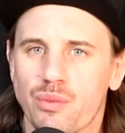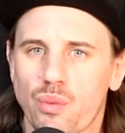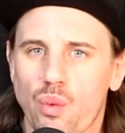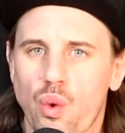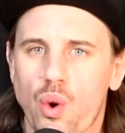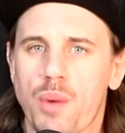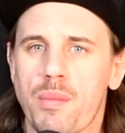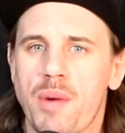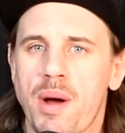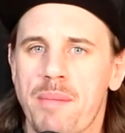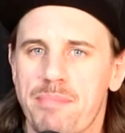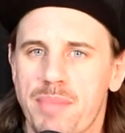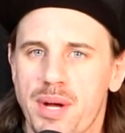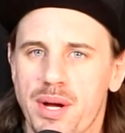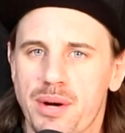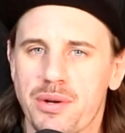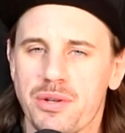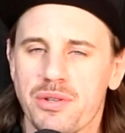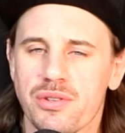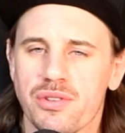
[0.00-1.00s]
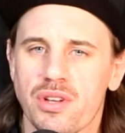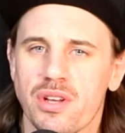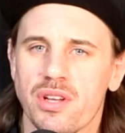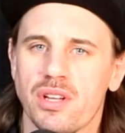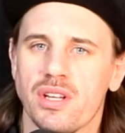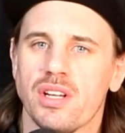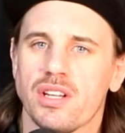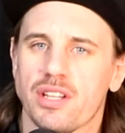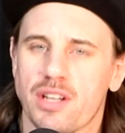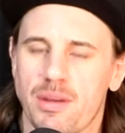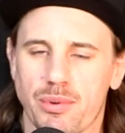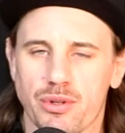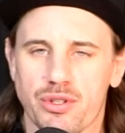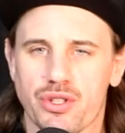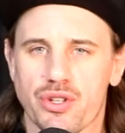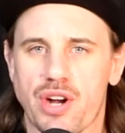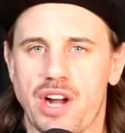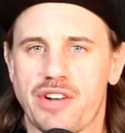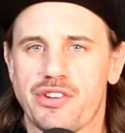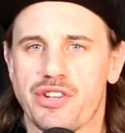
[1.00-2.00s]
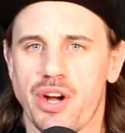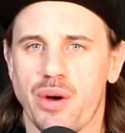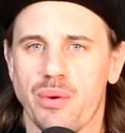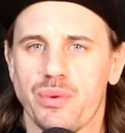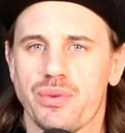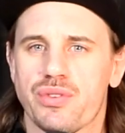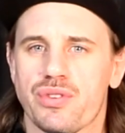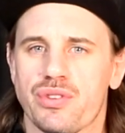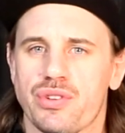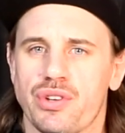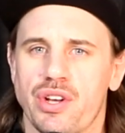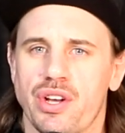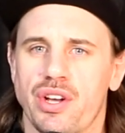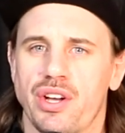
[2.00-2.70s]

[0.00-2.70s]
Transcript: warm up beers, a couple stretch outs,